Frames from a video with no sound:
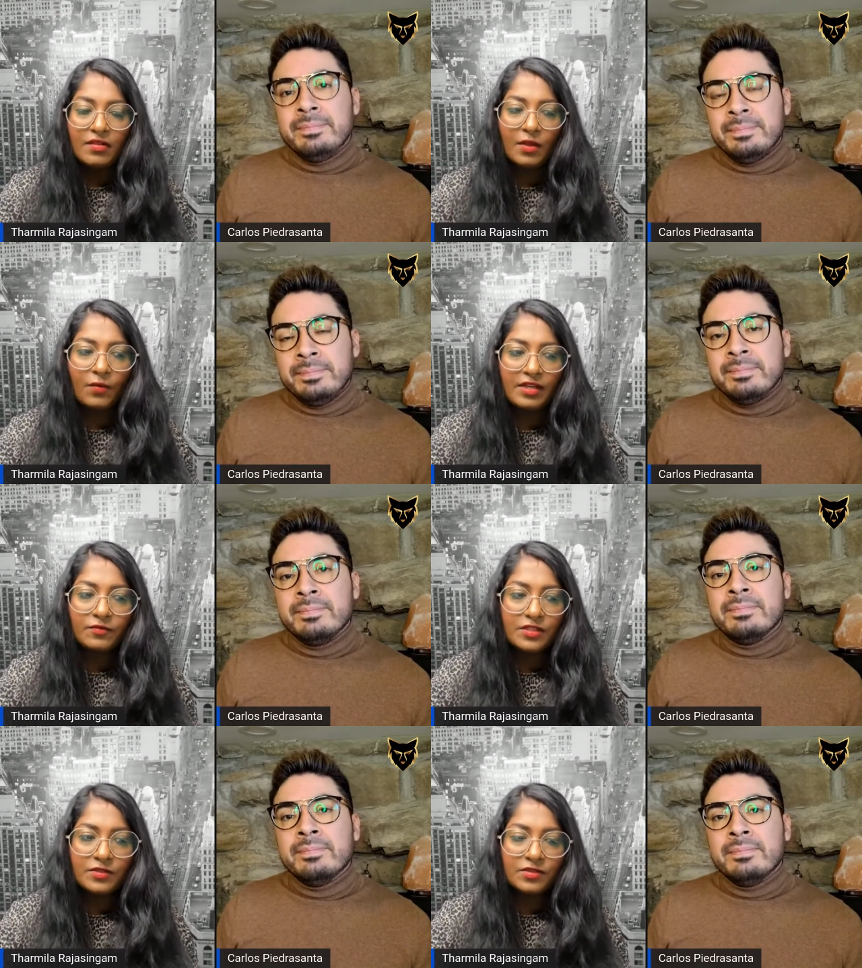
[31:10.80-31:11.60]
Speaker 1: the right
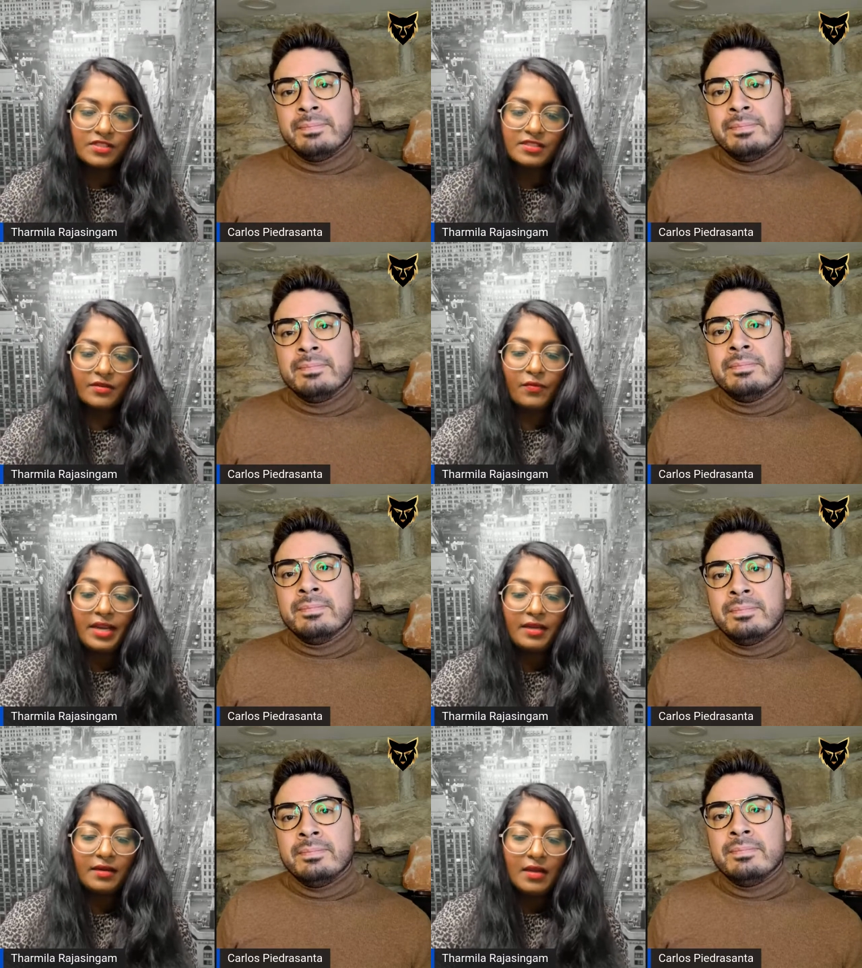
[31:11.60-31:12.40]
resources and the
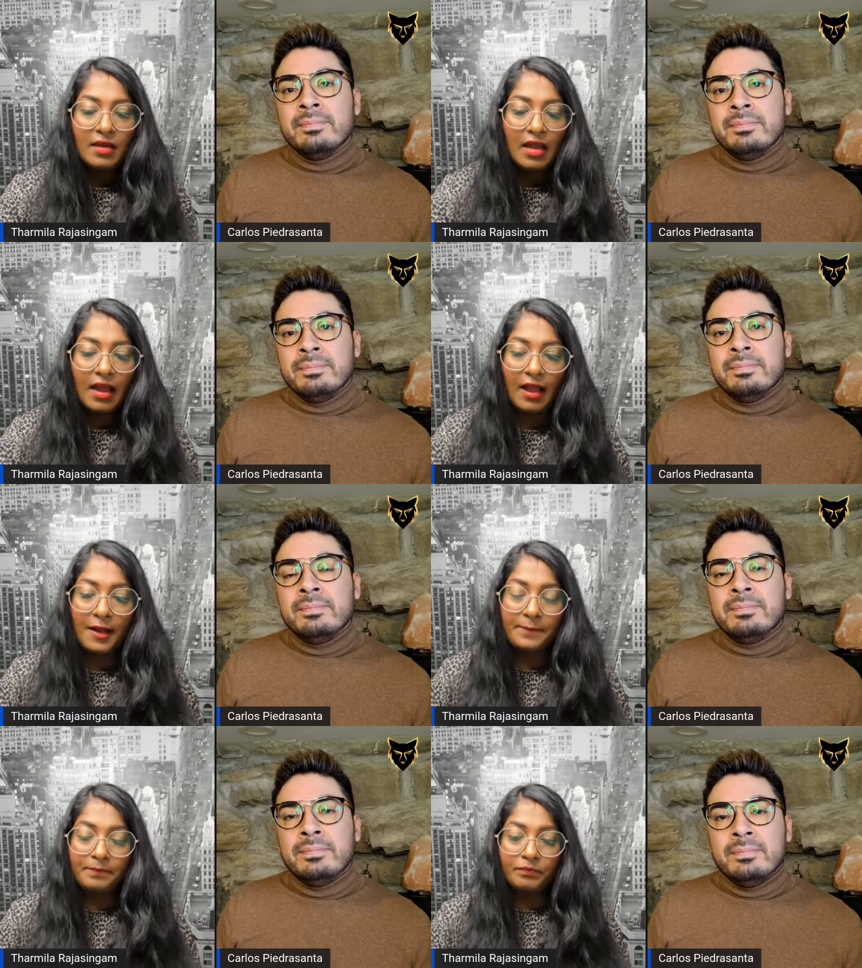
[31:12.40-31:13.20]
right
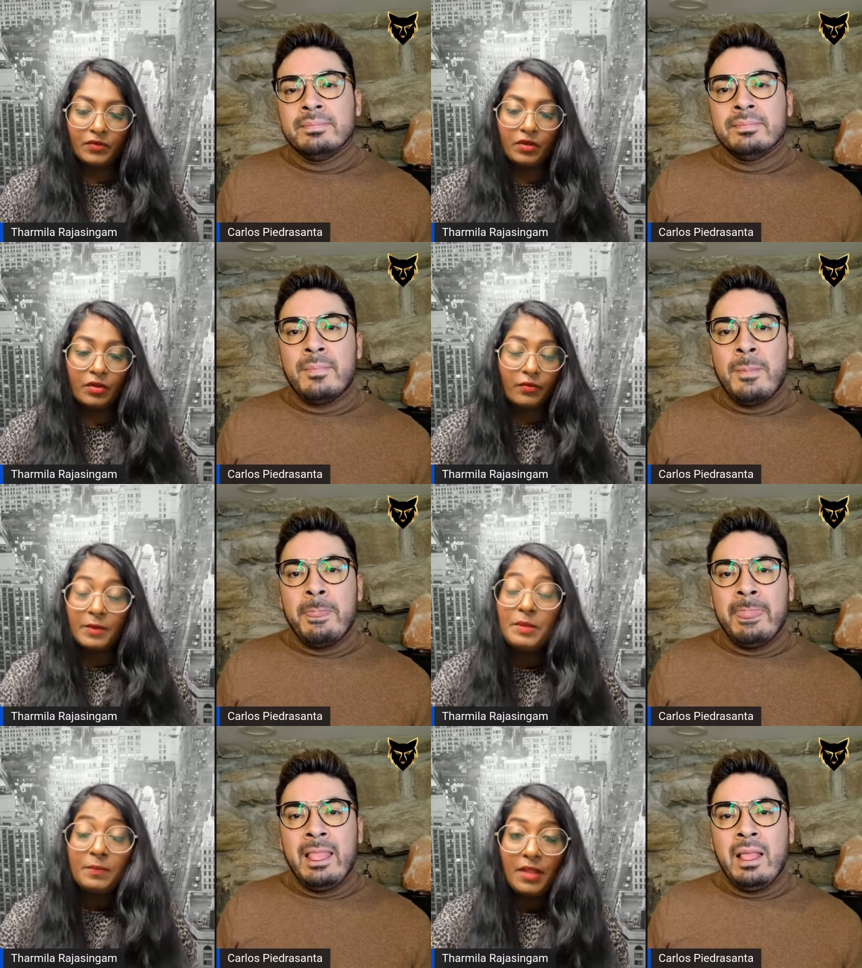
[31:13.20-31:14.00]
um, you know the
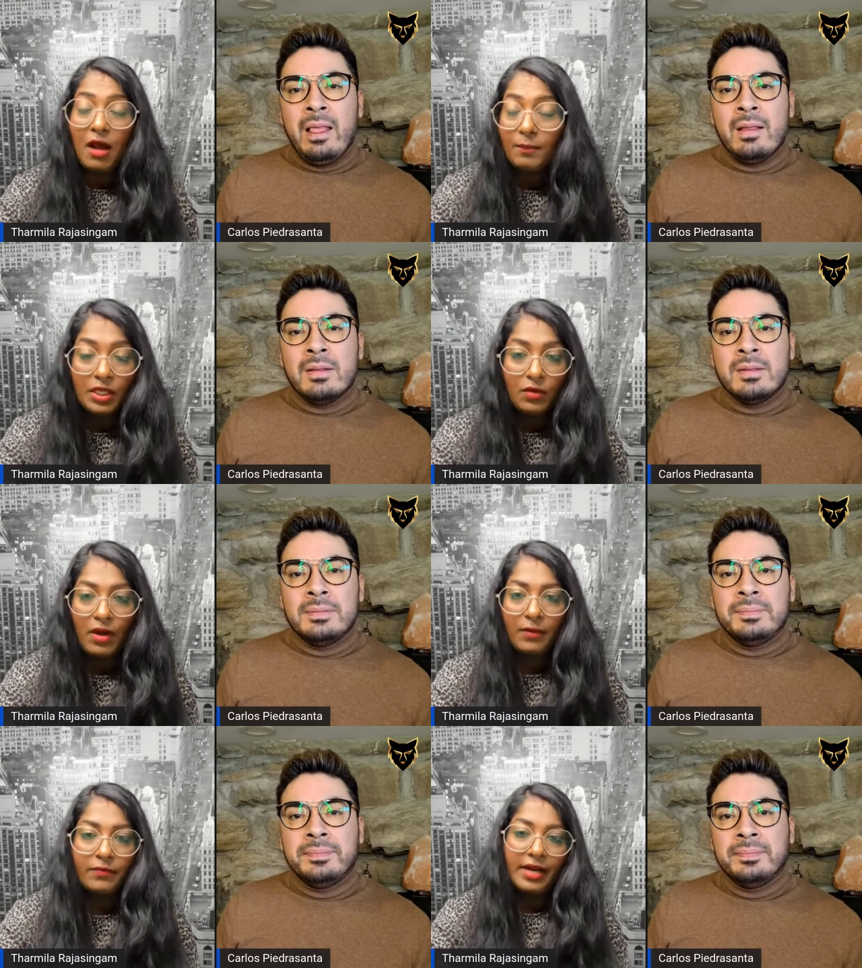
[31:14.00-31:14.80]
right people helping you
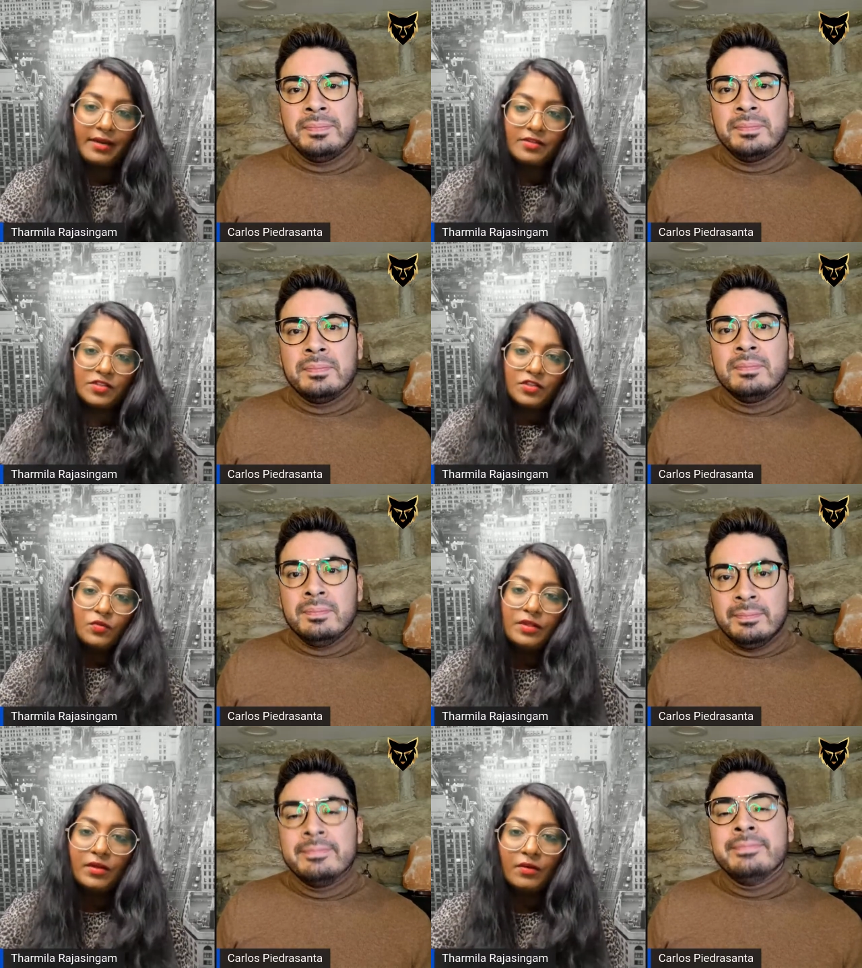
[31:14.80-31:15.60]
out right and just
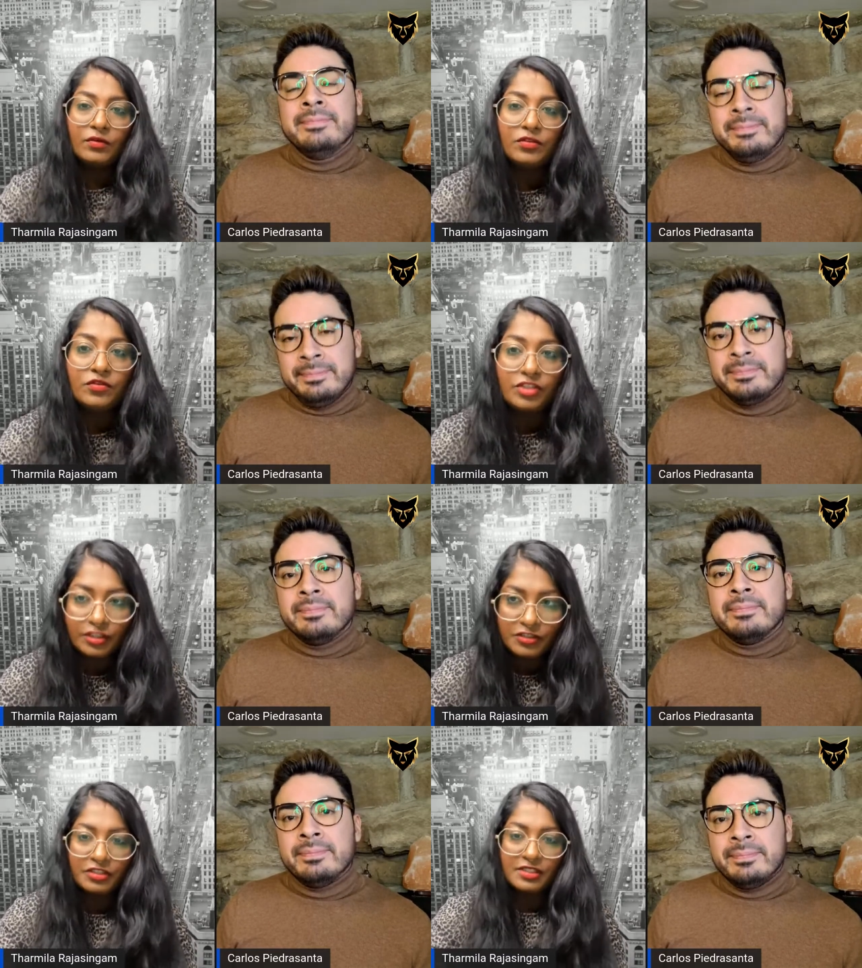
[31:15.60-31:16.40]
doing the due
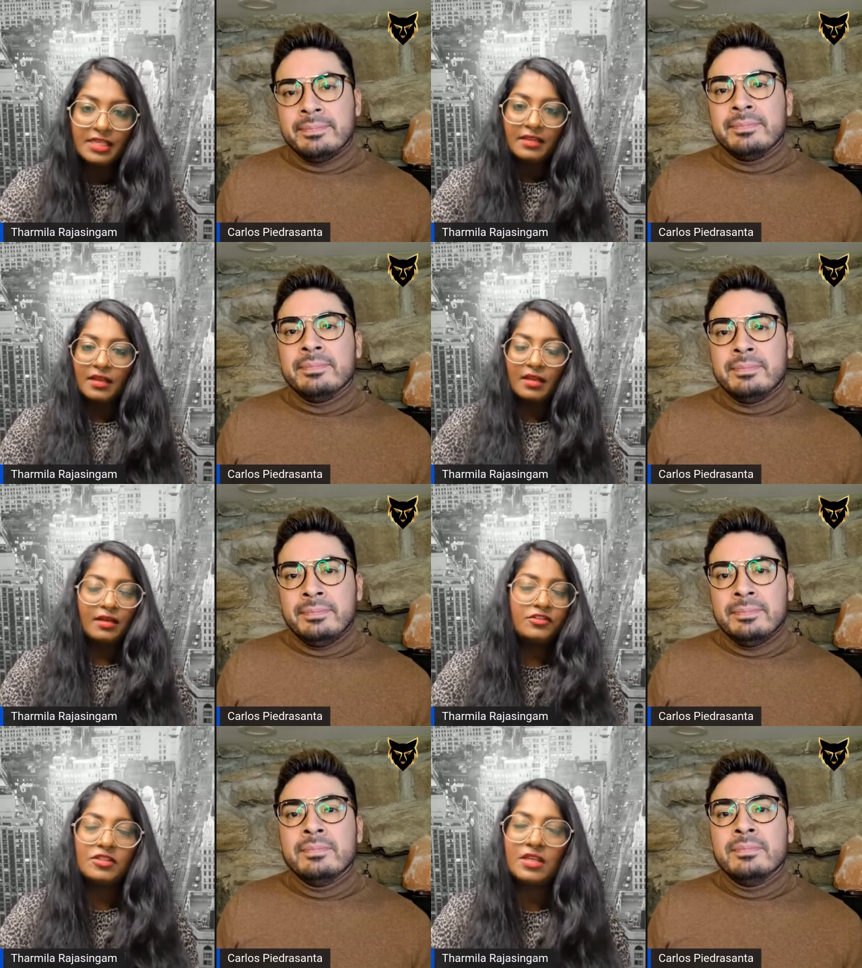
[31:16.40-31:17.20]
diligence i
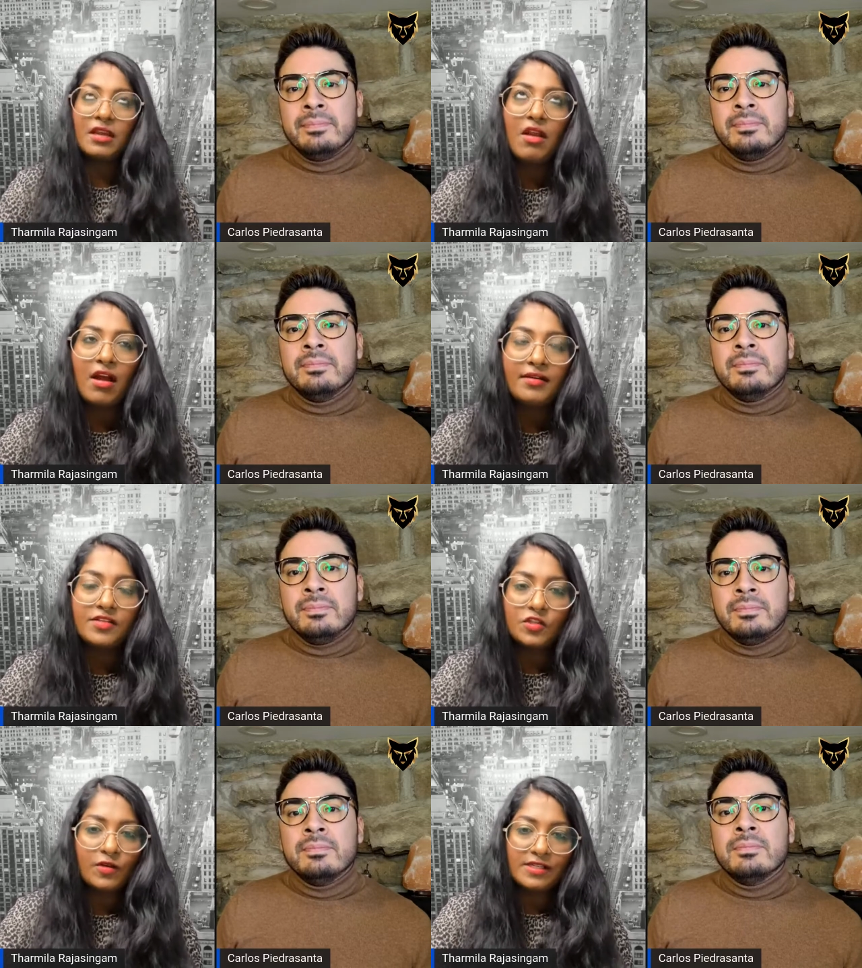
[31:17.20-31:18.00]
just cannot
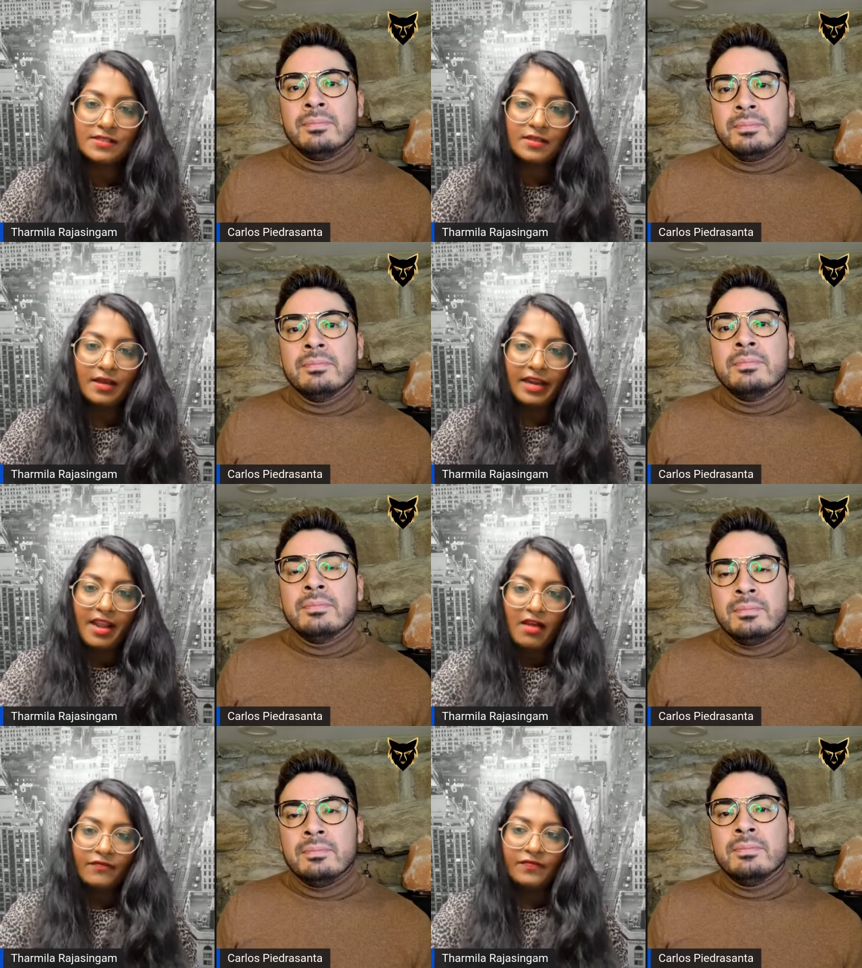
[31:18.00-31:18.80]
stress
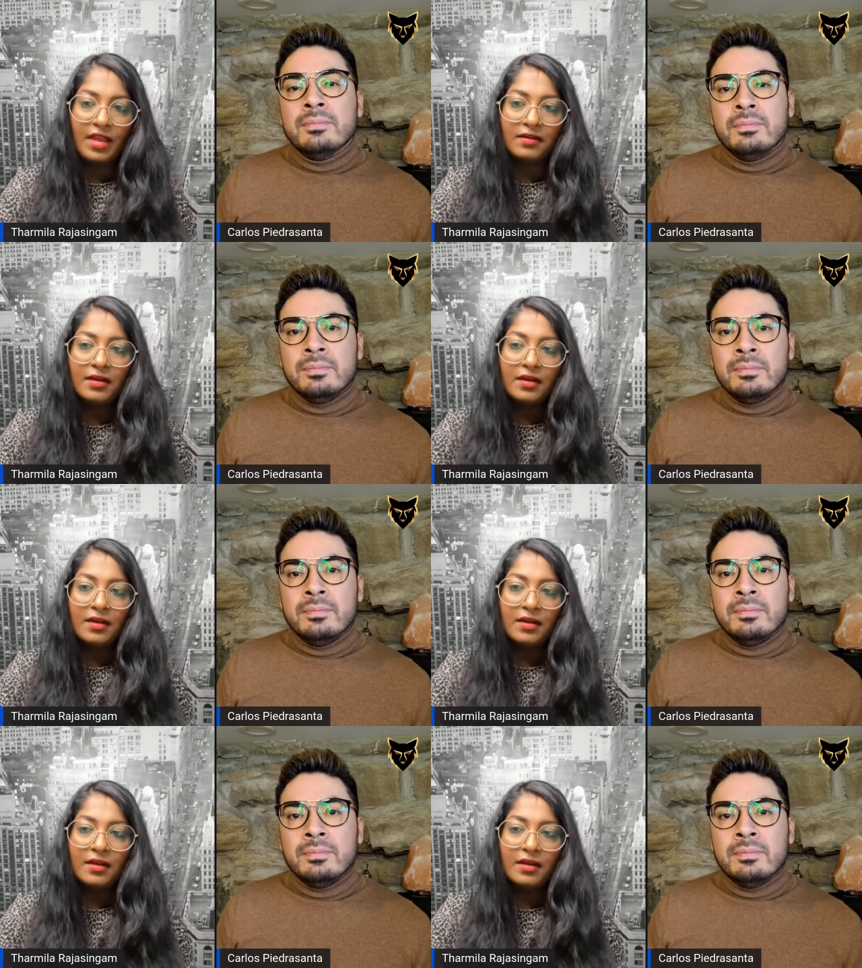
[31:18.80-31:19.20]
enough that